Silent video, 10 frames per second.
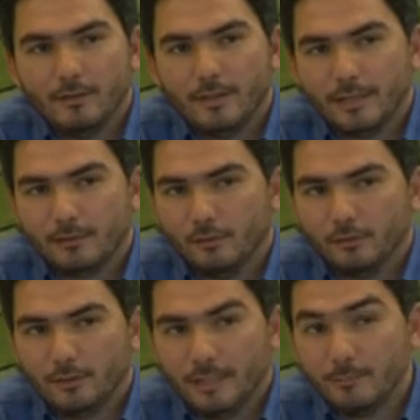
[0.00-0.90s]
of
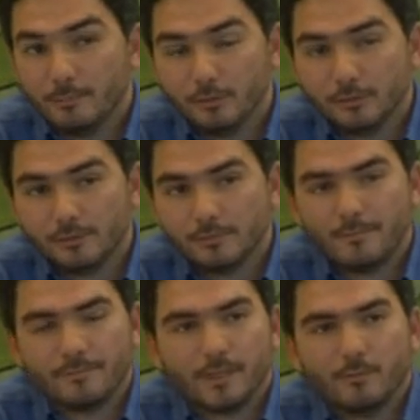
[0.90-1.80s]
agricultural inputs,
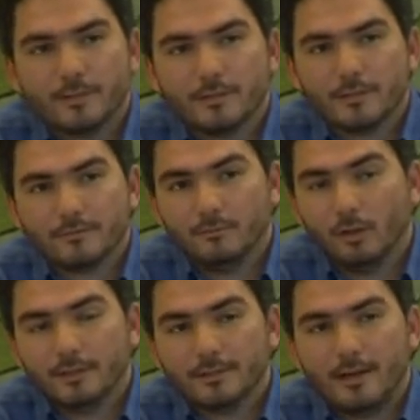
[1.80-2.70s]
which is
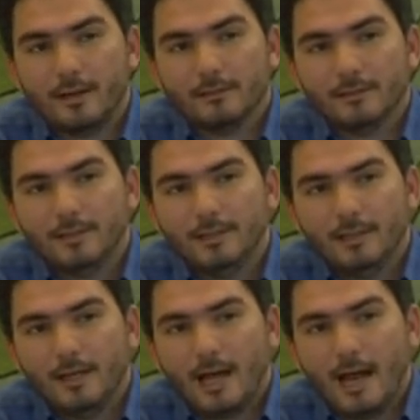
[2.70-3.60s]
volatile,
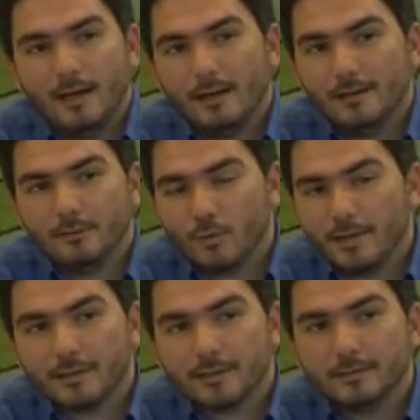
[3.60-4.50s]
uh,
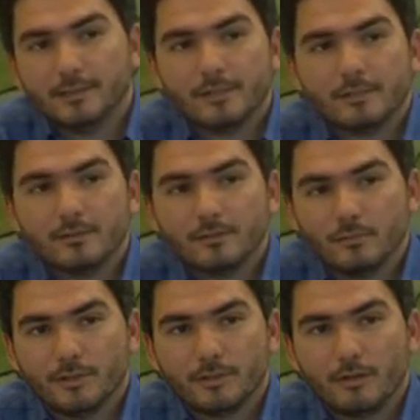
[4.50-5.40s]
weather conditions,
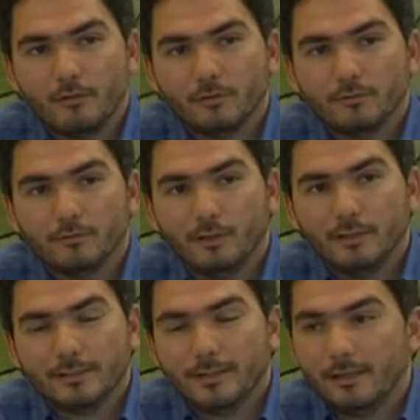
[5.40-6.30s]
which are also
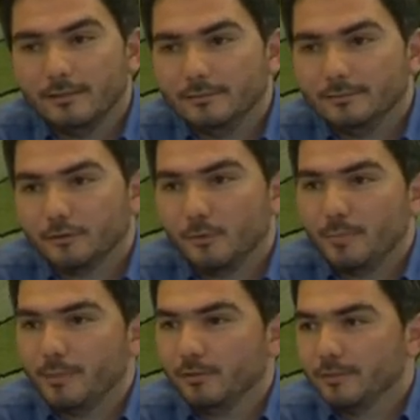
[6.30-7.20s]
volatile. Some
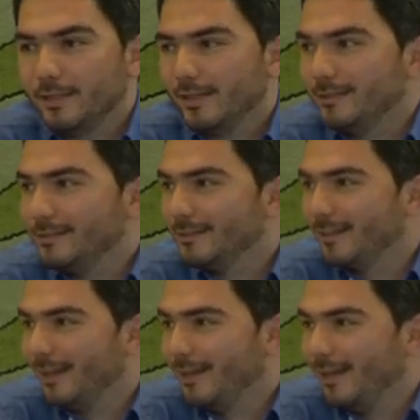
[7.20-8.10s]
people say it's
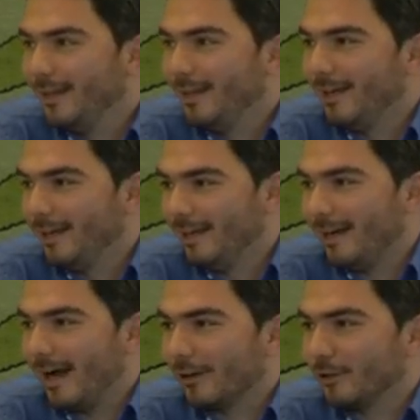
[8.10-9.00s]

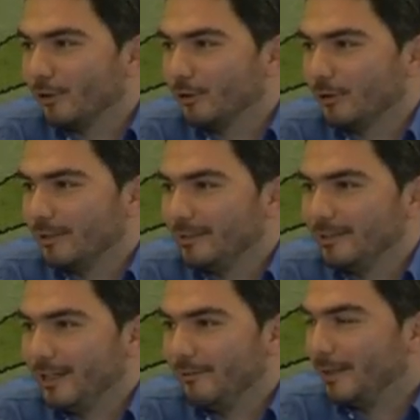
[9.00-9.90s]
agricultural, the,
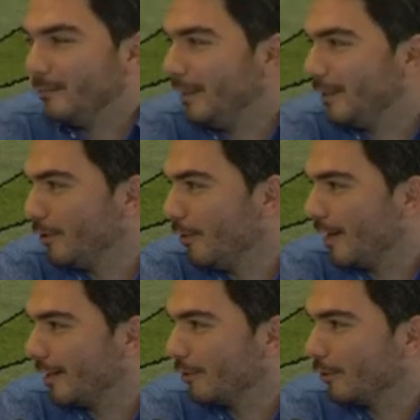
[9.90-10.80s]
the, availability of
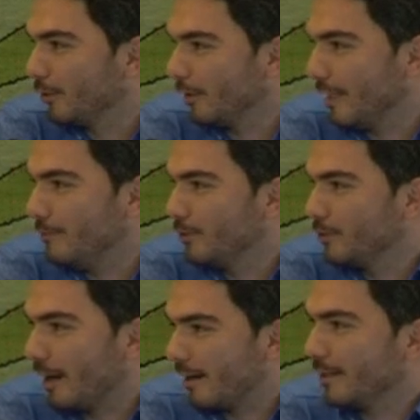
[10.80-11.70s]
agricultural
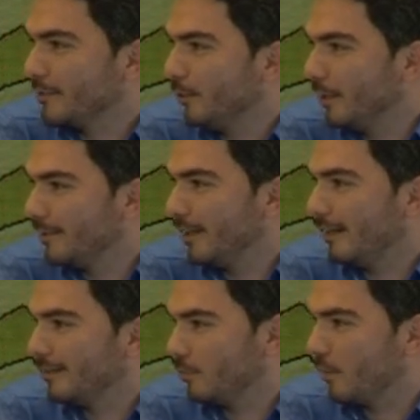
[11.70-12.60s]
inputs are as
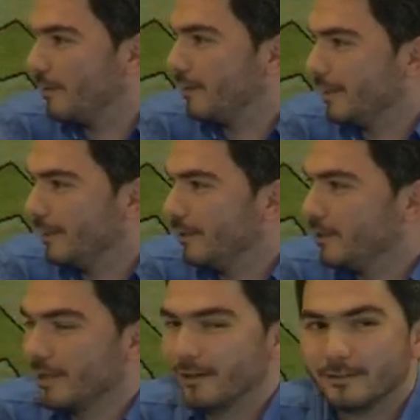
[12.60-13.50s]
volatile as weather in
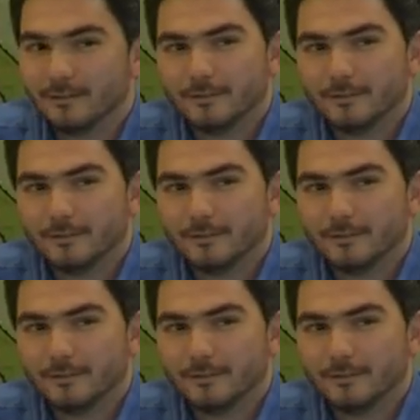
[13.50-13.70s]
Niger.